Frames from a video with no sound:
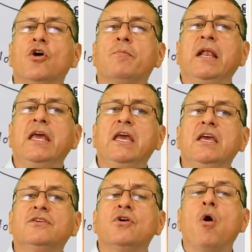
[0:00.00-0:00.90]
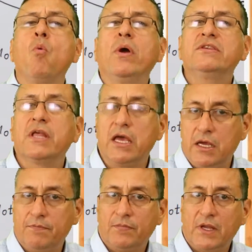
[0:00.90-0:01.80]
normally is on Wednesday.
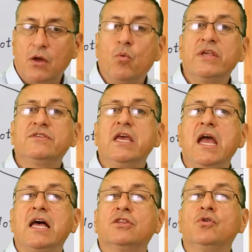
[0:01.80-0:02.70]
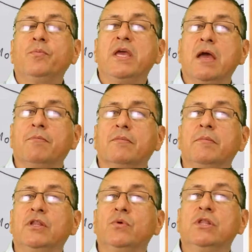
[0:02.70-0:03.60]
Wednesday at two P M
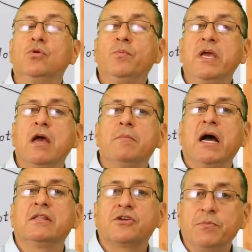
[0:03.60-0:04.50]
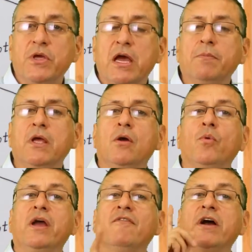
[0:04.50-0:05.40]
Between two P M and three P M
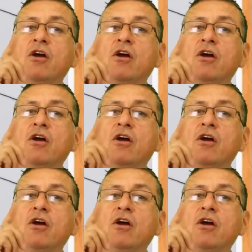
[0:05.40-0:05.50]
we have